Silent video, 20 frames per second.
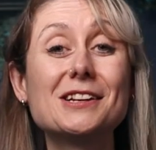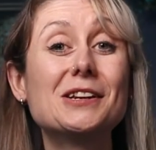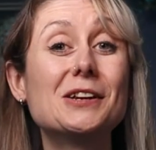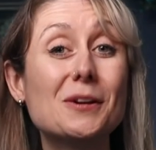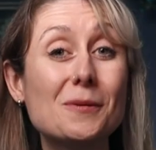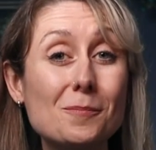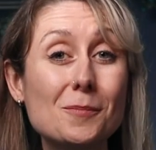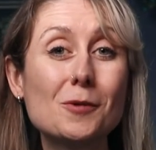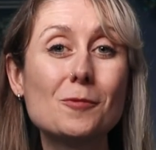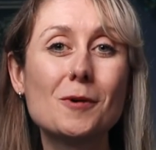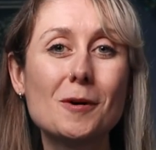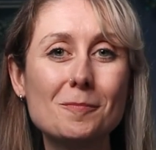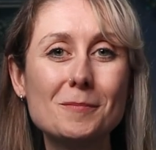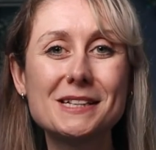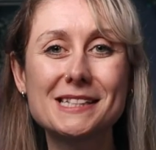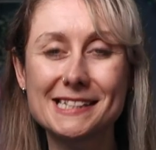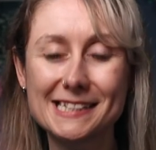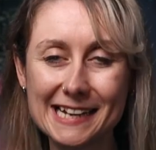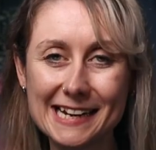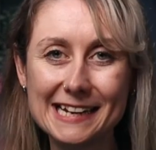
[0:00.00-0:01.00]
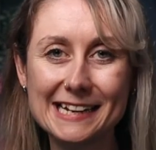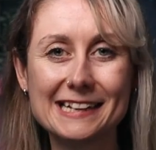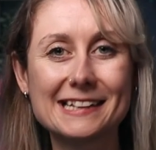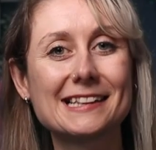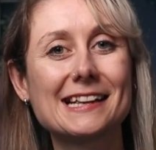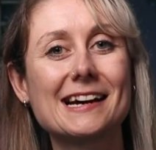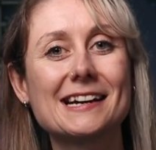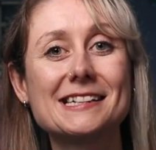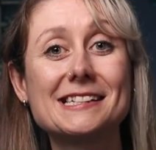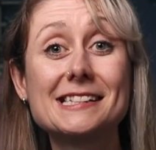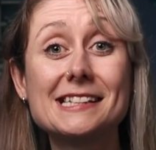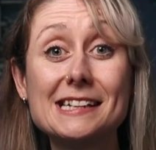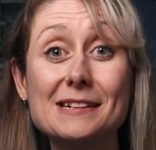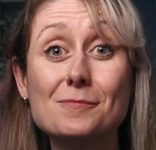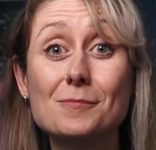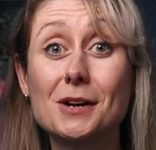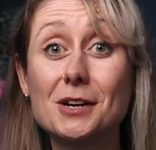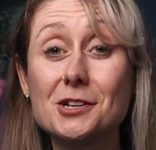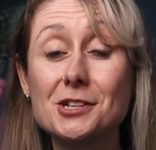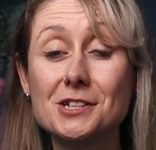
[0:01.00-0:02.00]
number one mistake that I see
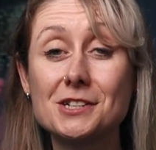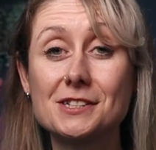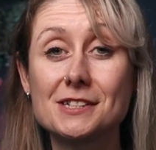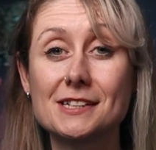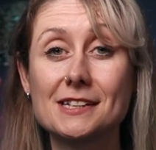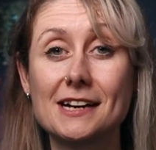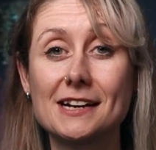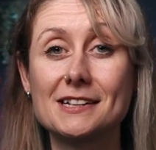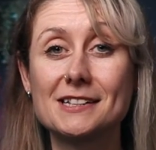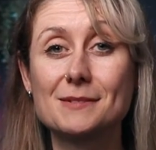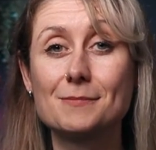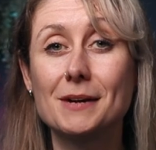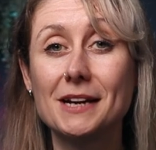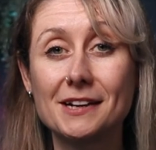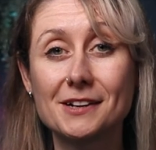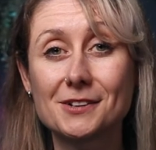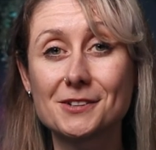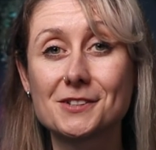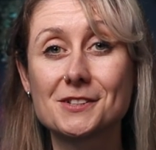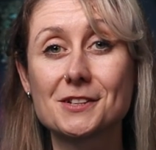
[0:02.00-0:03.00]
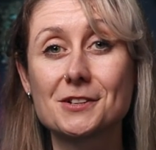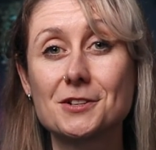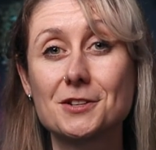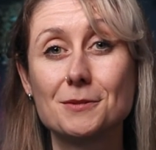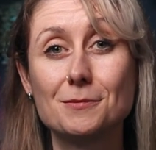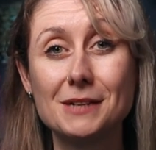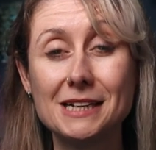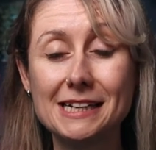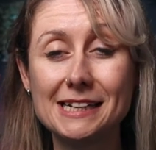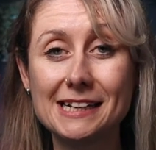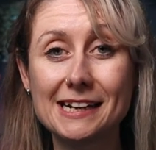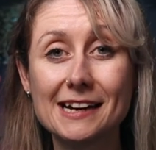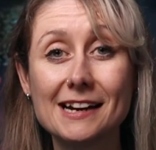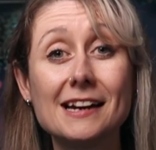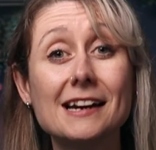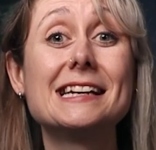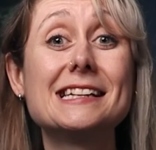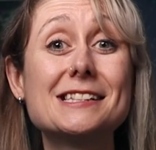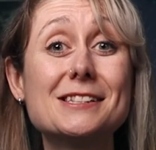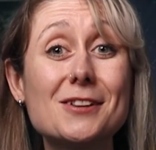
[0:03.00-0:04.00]
motion designers make on social media
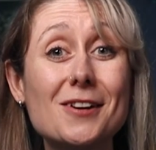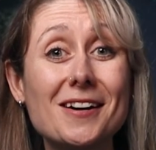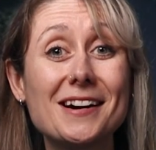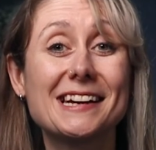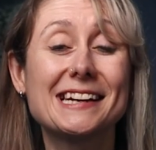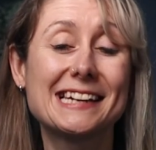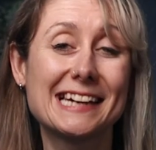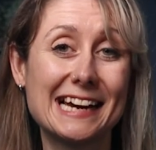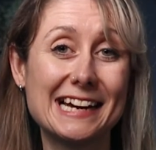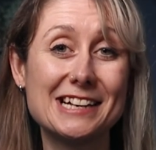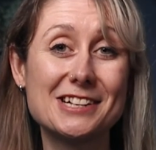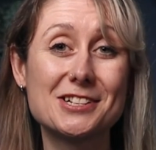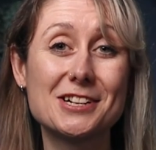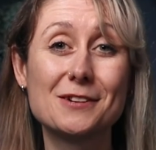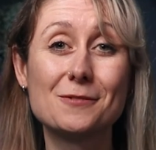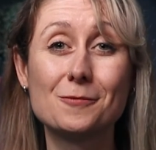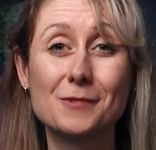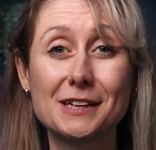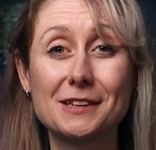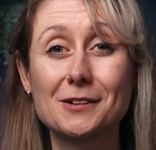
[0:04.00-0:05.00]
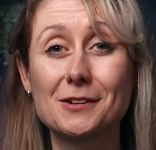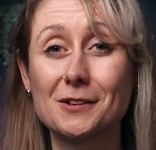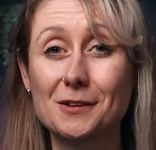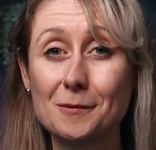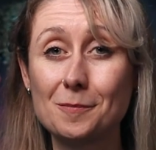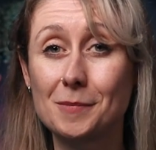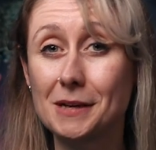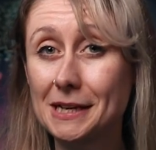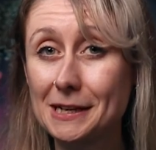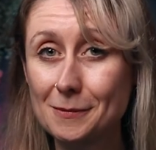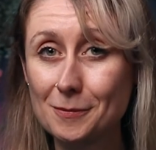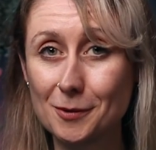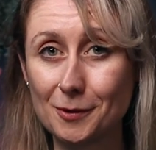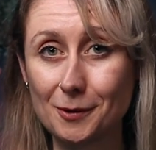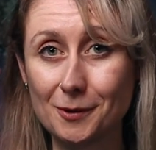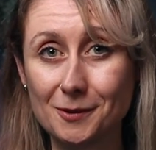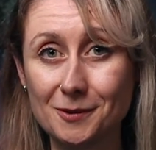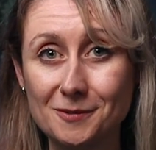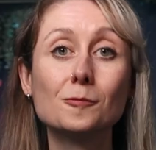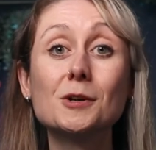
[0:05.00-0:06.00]
is not engaging with other
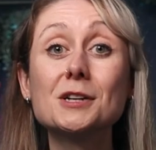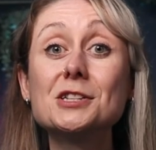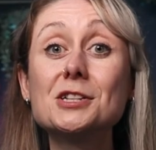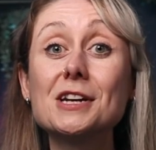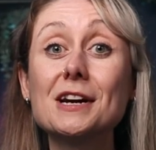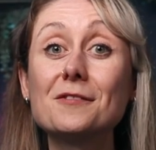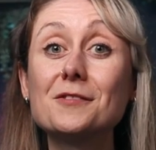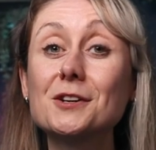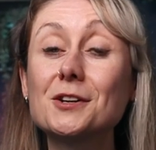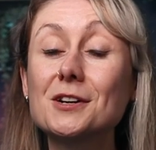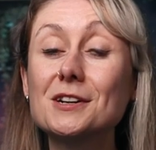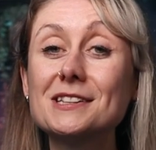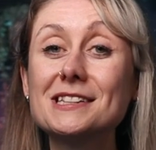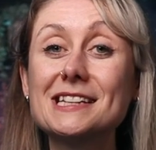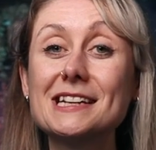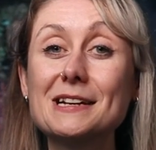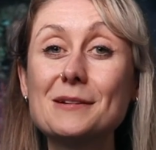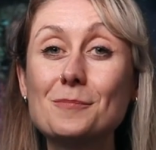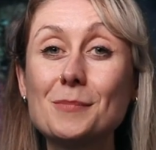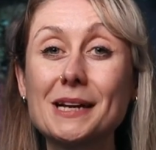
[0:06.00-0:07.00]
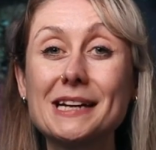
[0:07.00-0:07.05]
people. Once you have your content in